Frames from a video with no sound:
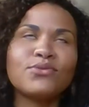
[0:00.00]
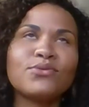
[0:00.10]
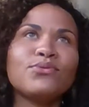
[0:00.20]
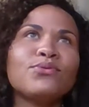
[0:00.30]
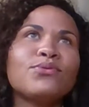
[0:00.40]

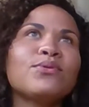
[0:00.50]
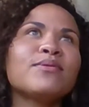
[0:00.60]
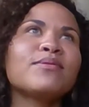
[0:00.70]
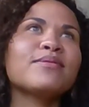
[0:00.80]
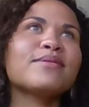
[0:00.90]
to
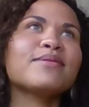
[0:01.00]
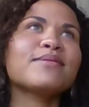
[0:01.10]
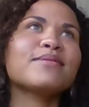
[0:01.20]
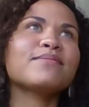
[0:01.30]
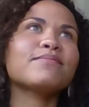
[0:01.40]

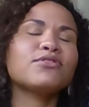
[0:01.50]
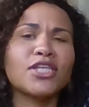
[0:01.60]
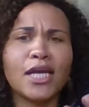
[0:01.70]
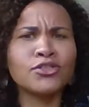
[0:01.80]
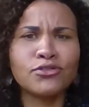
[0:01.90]

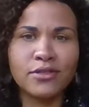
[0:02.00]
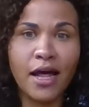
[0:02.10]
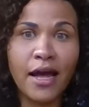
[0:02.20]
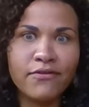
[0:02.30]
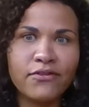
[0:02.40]
change your
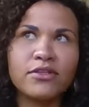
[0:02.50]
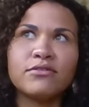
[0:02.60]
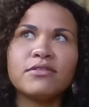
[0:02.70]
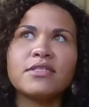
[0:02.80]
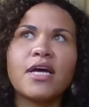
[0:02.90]
life and you
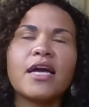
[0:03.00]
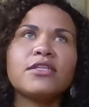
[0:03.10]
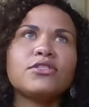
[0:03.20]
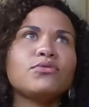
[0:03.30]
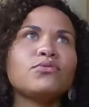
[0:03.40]
decide
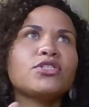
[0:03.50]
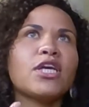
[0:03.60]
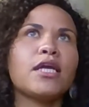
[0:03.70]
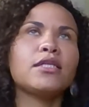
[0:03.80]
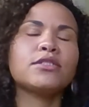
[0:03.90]
to
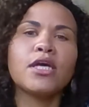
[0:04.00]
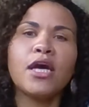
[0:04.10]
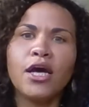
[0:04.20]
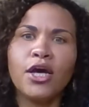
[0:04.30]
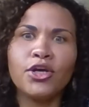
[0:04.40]
change
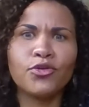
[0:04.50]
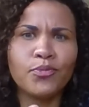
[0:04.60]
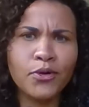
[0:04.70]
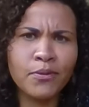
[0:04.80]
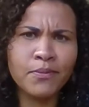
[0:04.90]
your
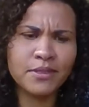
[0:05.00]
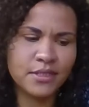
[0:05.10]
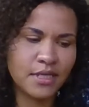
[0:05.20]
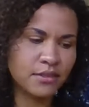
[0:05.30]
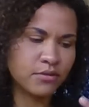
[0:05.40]
purpose
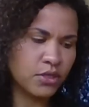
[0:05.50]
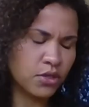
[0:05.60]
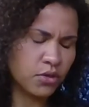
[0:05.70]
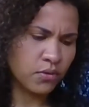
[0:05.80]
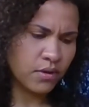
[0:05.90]
and, you
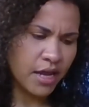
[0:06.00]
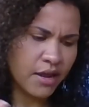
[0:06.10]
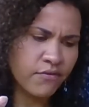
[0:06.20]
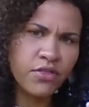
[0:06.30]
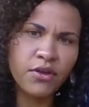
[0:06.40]
know,
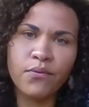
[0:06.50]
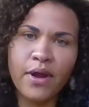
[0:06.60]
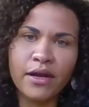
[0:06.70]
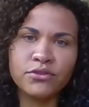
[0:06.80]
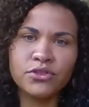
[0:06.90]
everything
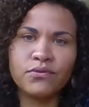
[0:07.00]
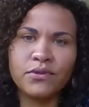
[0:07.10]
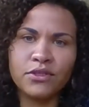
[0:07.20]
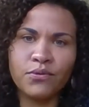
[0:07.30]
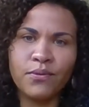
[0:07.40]
around you
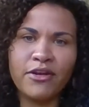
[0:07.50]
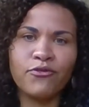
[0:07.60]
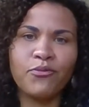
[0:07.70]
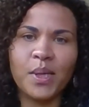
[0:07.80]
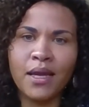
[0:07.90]
and your way of
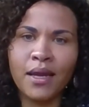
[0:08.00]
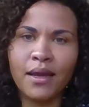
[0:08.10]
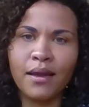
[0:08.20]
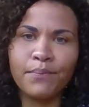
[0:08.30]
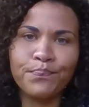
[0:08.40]

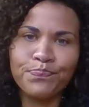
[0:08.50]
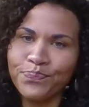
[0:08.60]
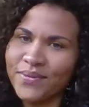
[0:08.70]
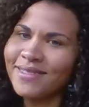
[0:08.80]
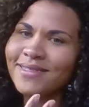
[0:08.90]
being,
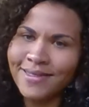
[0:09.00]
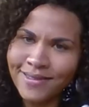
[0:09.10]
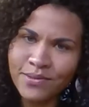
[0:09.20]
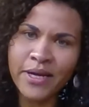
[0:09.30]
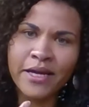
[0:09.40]
it
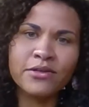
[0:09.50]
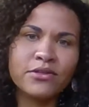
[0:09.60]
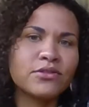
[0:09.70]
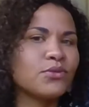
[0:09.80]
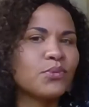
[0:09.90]
takes a
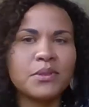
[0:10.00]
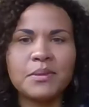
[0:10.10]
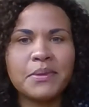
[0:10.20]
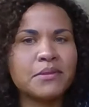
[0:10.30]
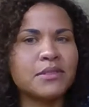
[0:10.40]
while to really
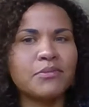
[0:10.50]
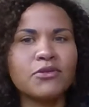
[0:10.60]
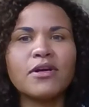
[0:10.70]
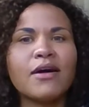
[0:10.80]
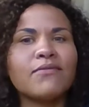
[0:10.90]
build up
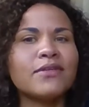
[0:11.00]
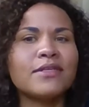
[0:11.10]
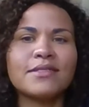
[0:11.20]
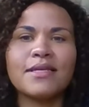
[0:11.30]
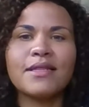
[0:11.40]
your
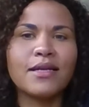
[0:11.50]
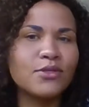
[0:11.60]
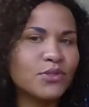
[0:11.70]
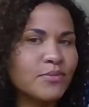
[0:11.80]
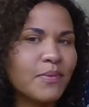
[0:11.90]
confidence in that
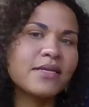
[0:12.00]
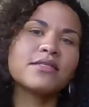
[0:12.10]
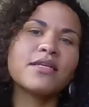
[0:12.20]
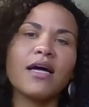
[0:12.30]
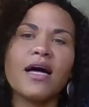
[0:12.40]
new
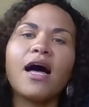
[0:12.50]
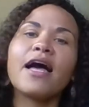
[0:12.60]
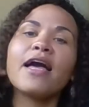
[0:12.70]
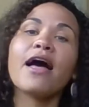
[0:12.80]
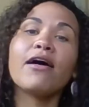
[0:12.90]
space.
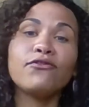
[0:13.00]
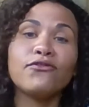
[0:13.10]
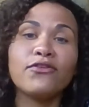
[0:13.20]
I have